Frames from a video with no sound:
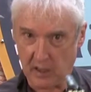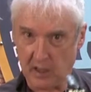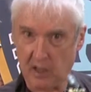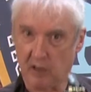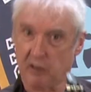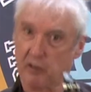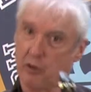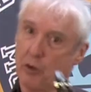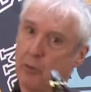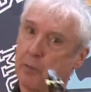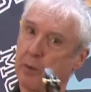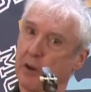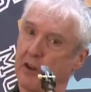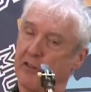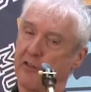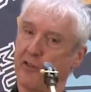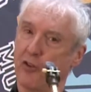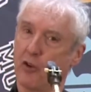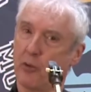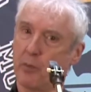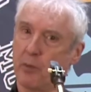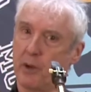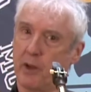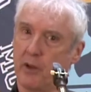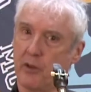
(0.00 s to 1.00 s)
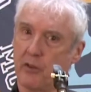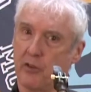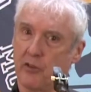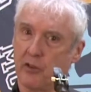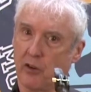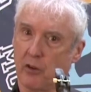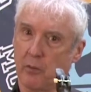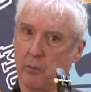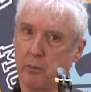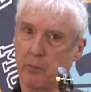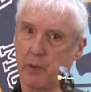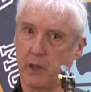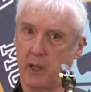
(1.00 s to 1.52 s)
So we'll play 4 beats
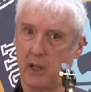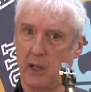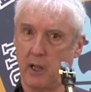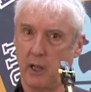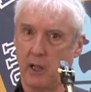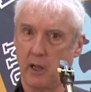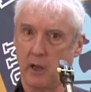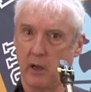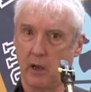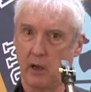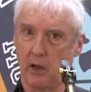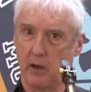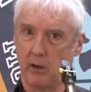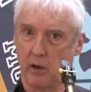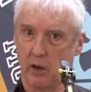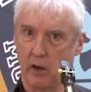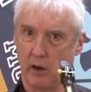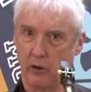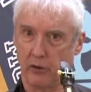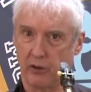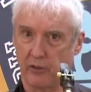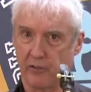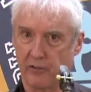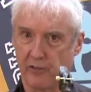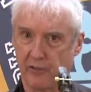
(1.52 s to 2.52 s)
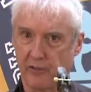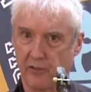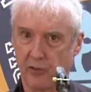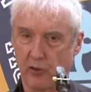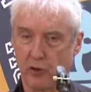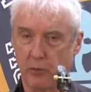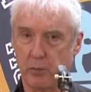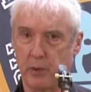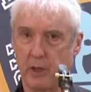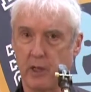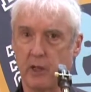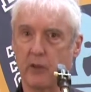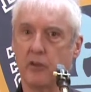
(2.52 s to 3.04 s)
on B, hold it for 4
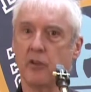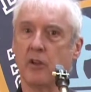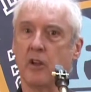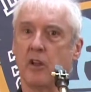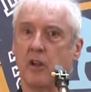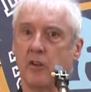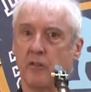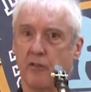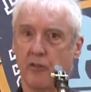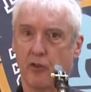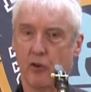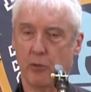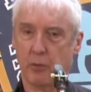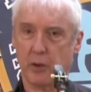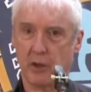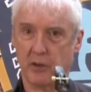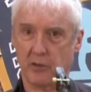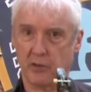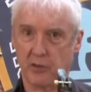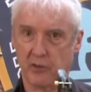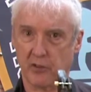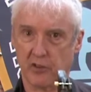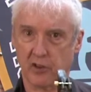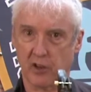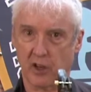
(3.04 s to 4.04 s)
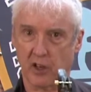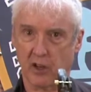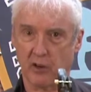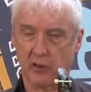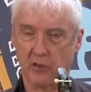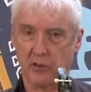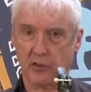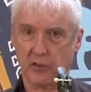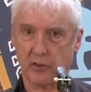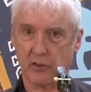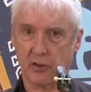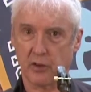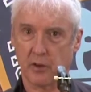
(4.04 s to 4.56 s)
beats, 4 beats of
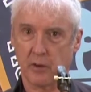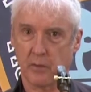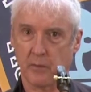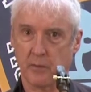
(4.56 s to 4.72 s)
silence,